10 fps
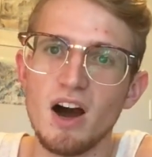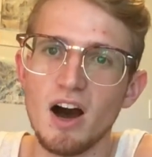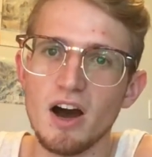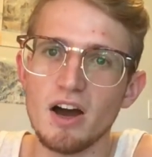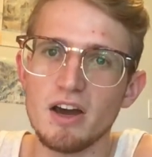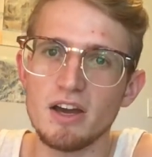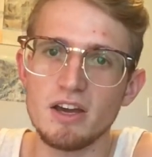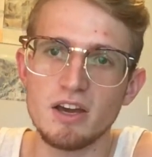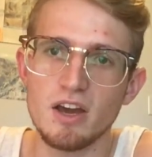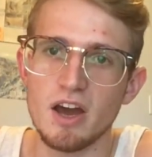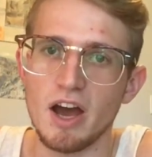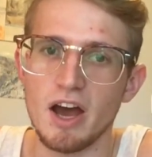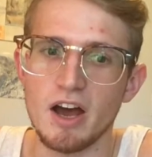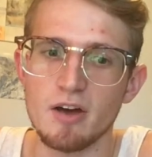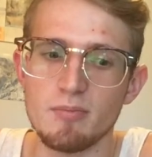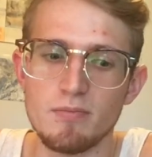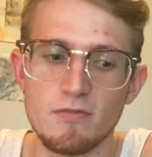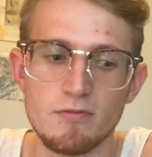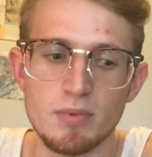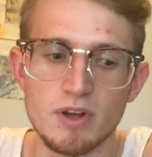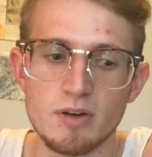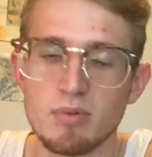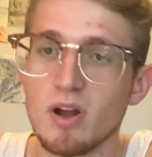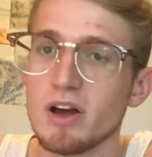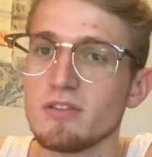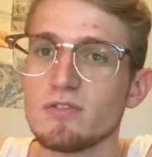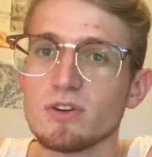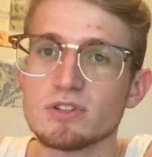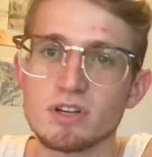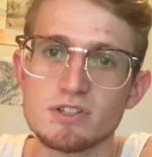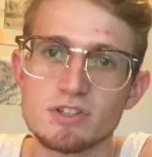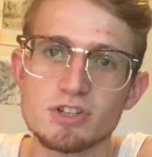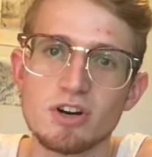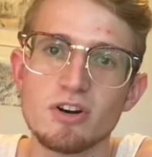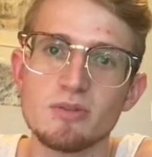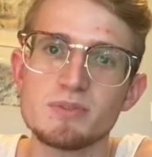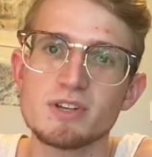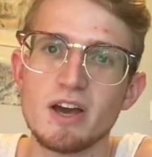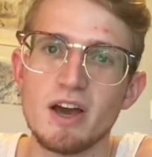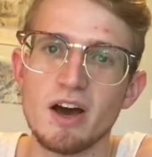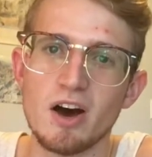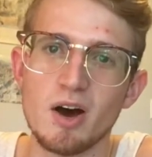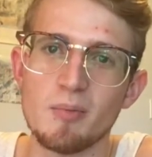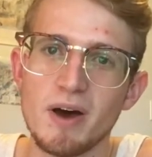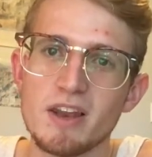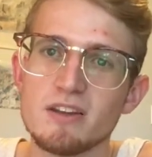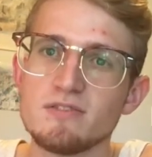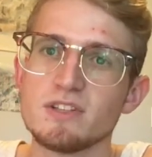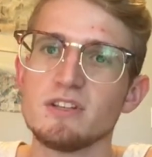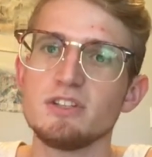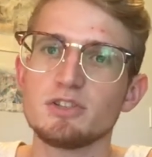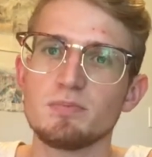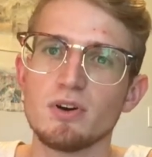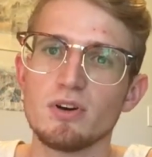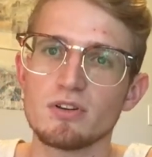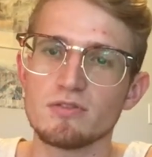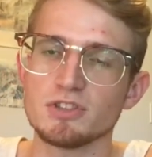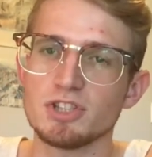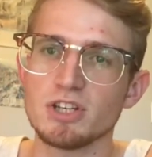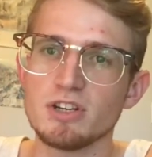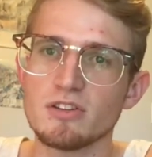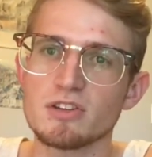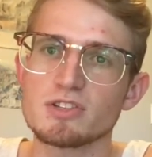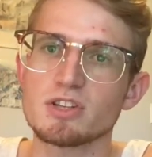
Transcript: I had been applying for tons of jobs. Um, I lived in Lynchburg, Virginia this